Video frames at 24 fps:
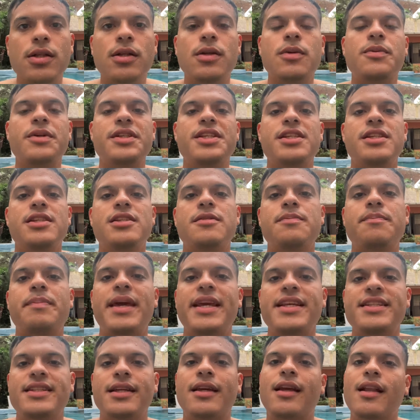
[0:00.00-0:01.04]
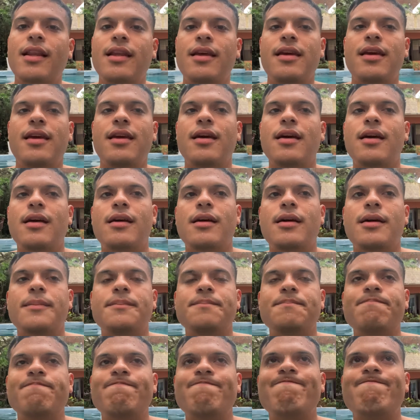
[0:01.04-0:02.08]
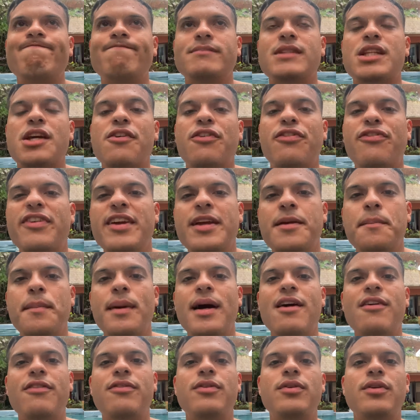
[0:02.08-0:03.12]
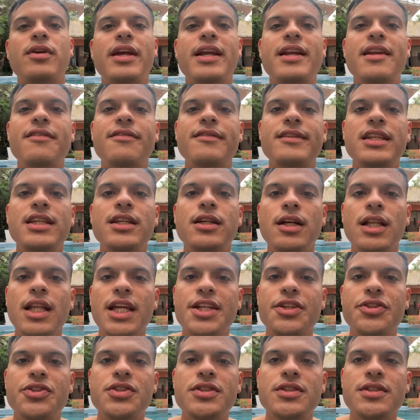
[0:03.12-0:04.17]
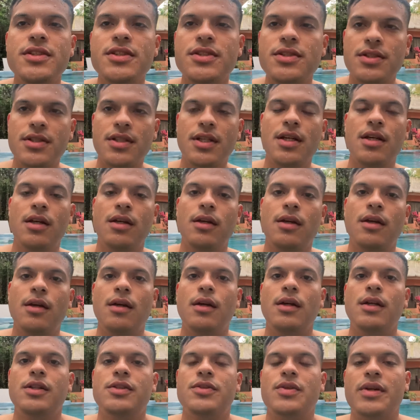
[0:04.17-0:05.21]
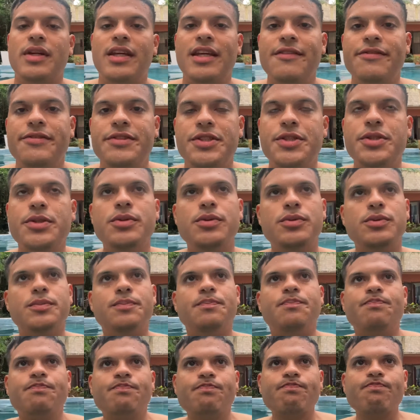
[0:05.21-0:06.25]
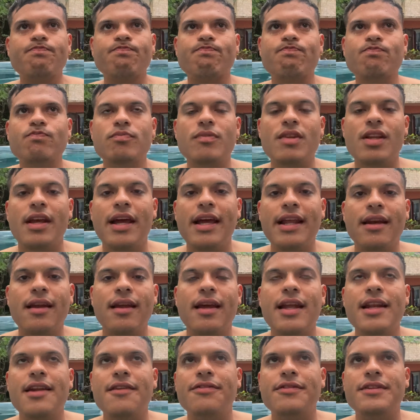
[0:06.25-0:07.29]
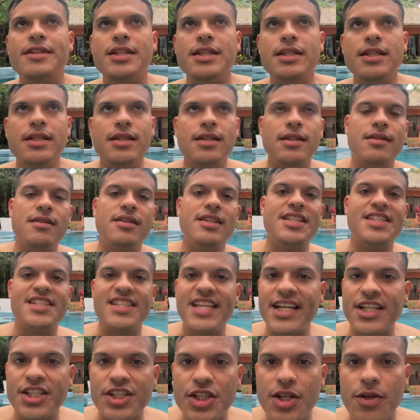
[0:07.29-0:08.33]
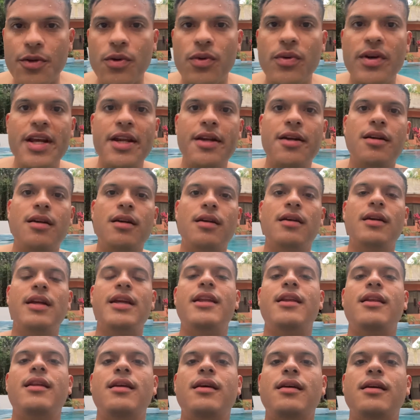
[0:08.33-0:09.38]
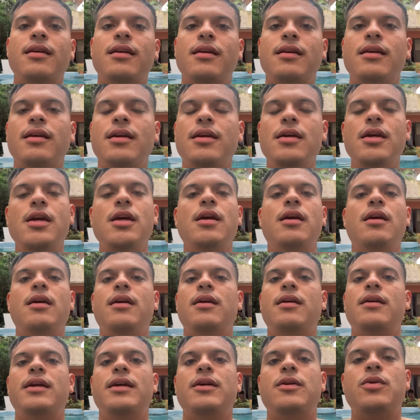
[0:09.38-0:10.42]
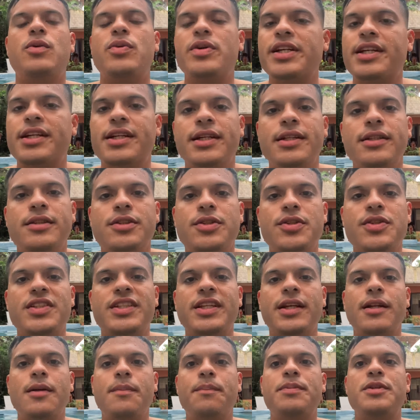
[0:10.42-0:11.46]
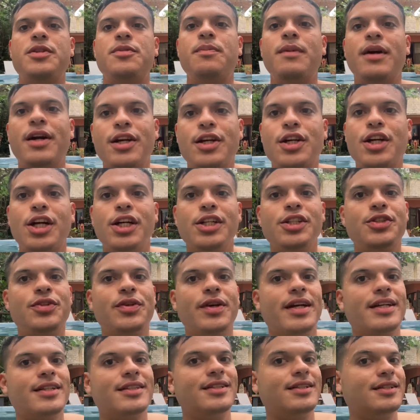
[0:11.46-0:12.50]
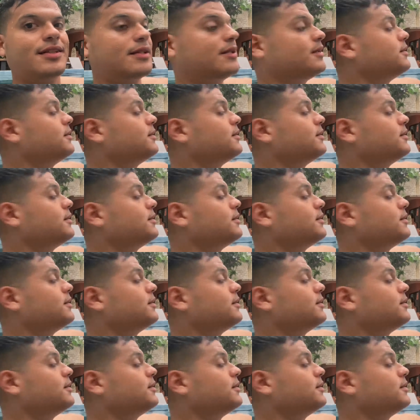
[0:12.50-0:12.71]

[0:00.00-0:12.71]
which is basically a Figma for NFT collections. So it gives you an NFT design generator and quick to set up a smart contract.